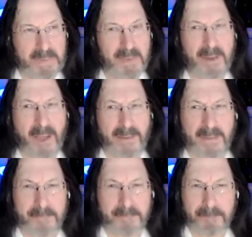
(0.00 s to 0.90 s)
be
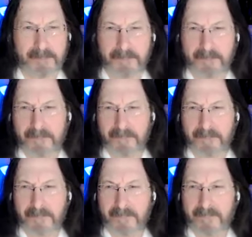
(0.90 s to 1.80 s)
ignited,
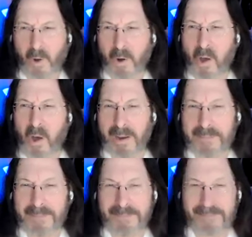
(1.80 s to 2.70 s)
or
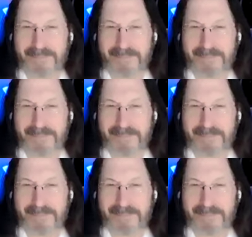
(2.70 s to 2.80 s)
gone.